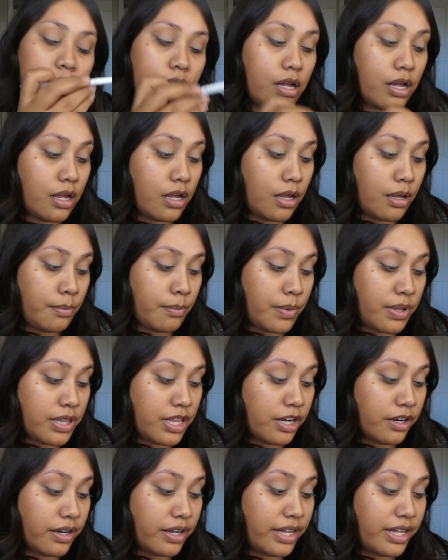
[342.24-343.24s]

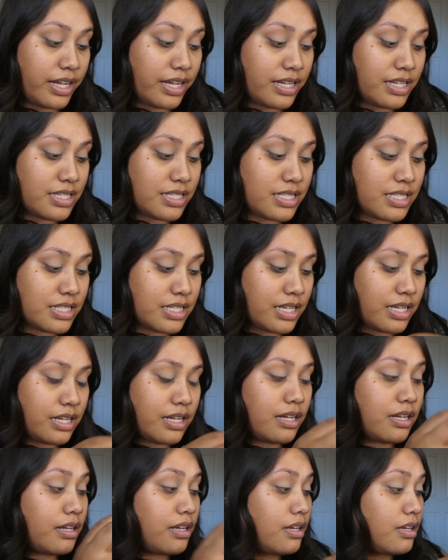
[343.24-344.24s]
There is,
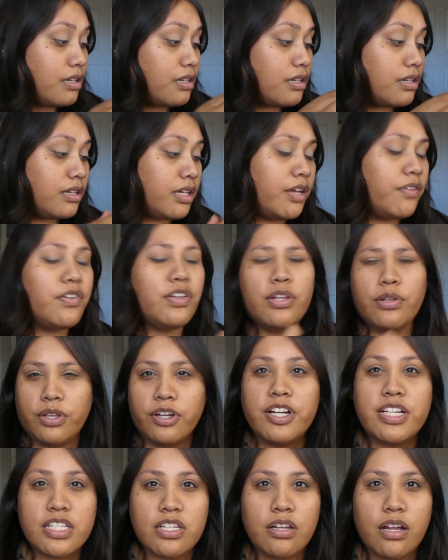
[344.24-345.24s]
even though there
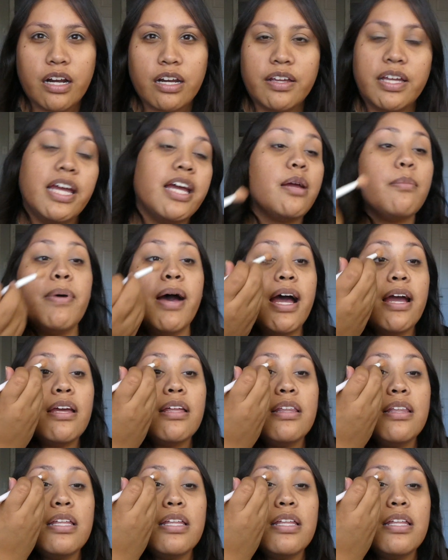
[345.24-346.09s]
is a lot of kickback,